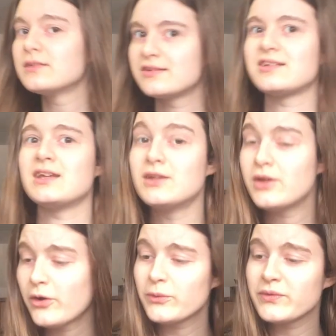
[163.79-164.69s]
does he
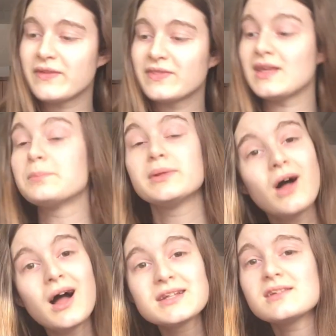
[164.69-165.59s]
know that the
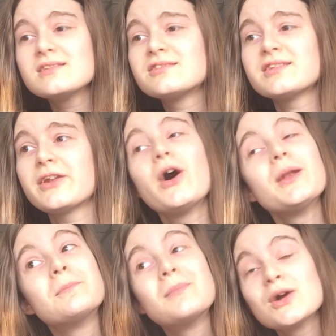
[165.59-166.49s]
plot is set
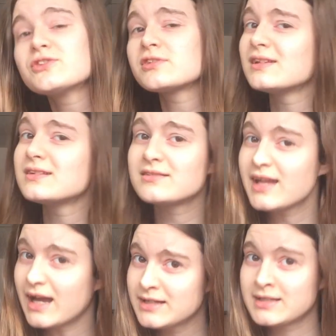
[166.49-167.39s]
on mercilessly
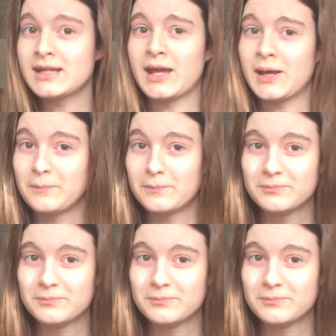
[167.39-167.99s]
hunting him.